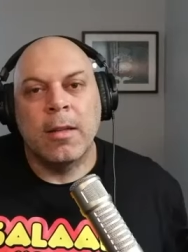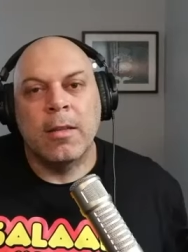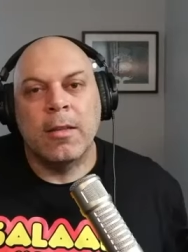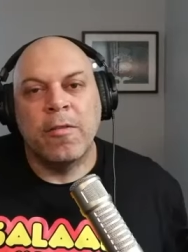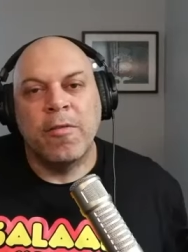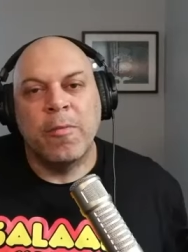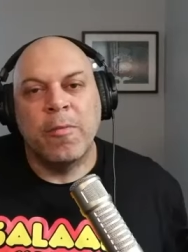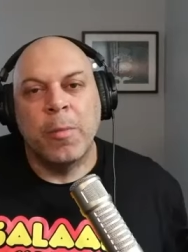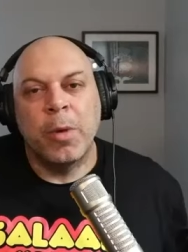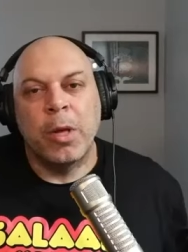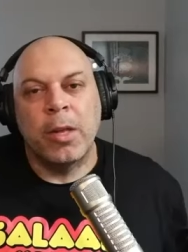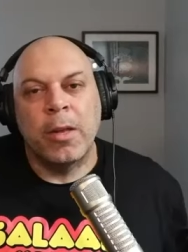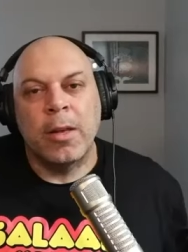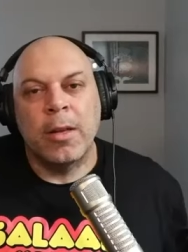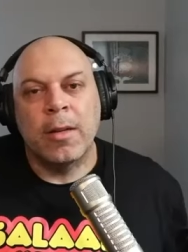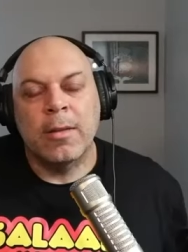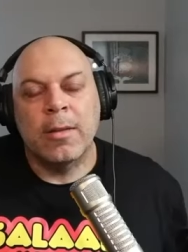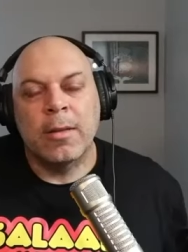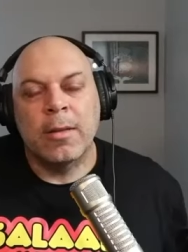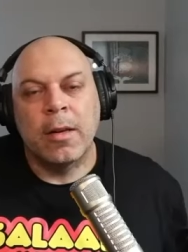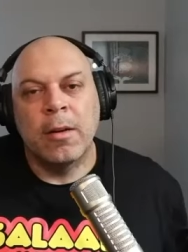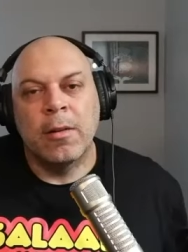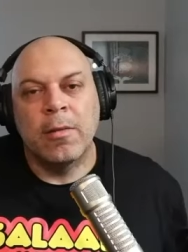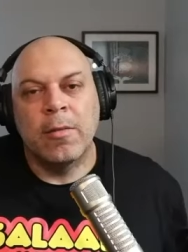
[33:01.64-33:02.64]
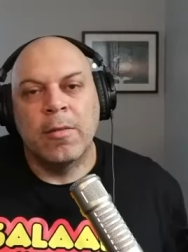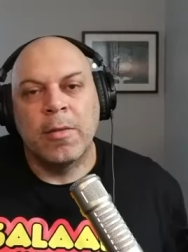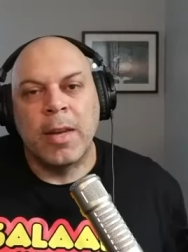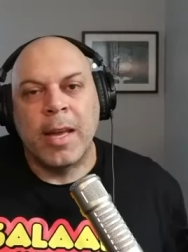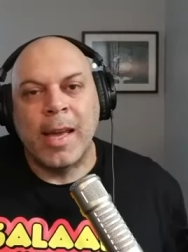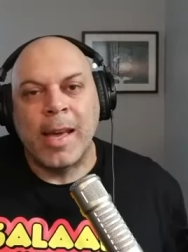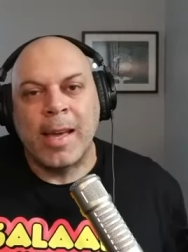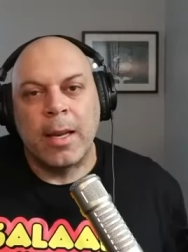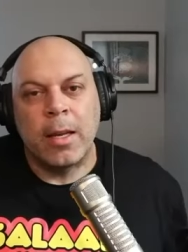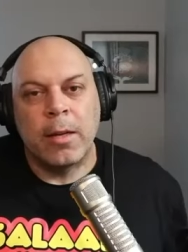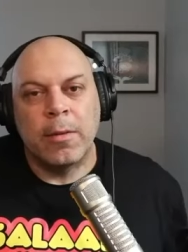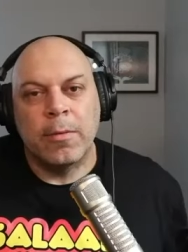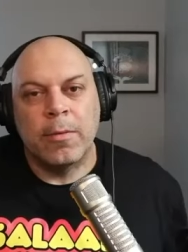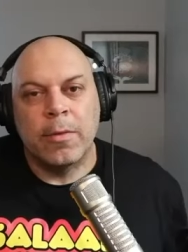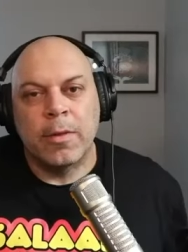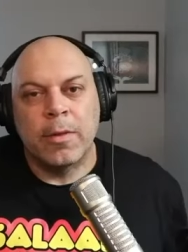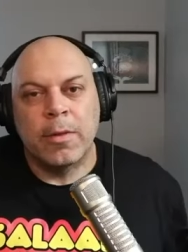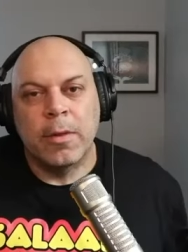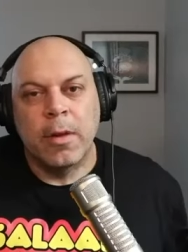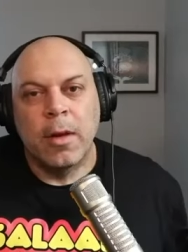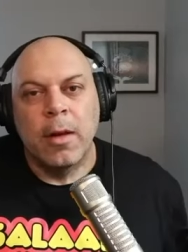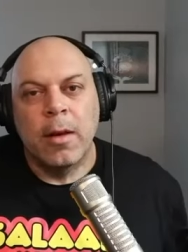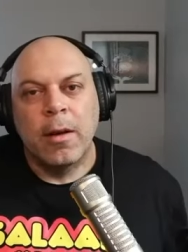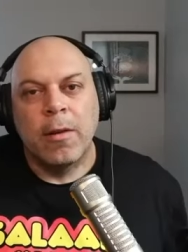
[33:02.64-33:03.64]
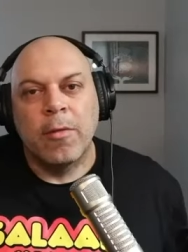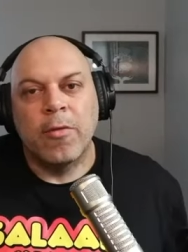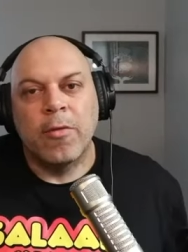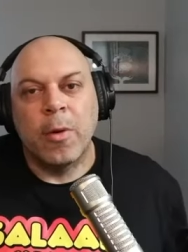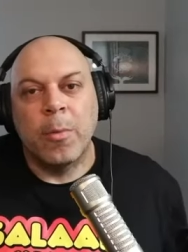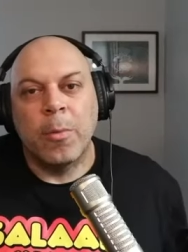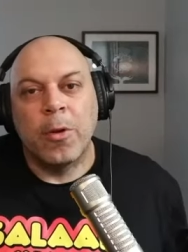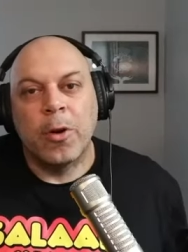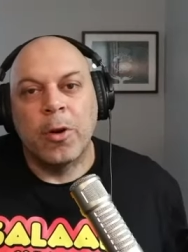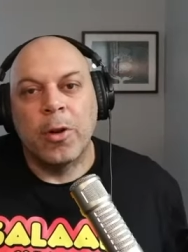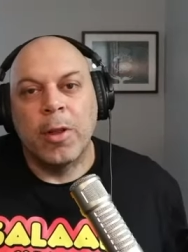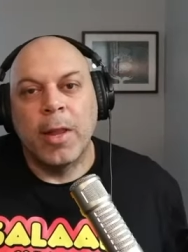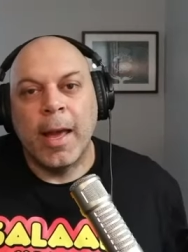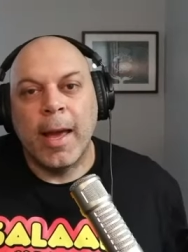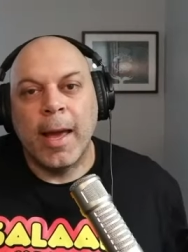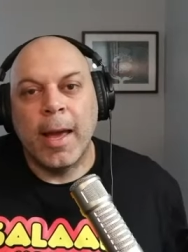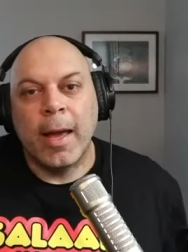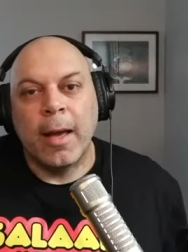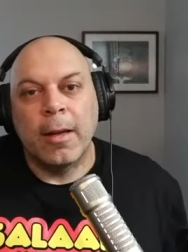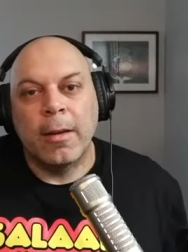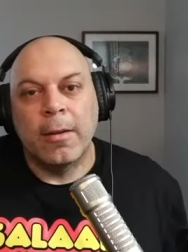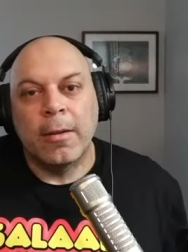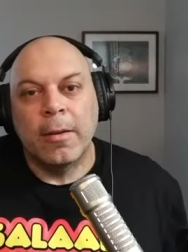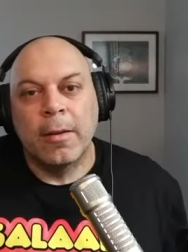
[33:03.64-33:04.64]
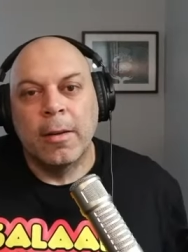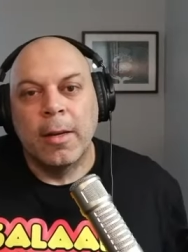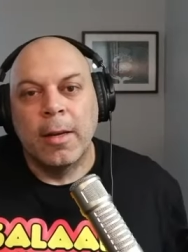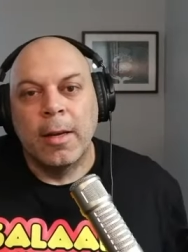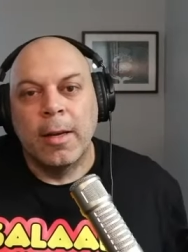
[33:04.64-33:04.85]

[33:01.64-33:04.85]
of millions of natives from their land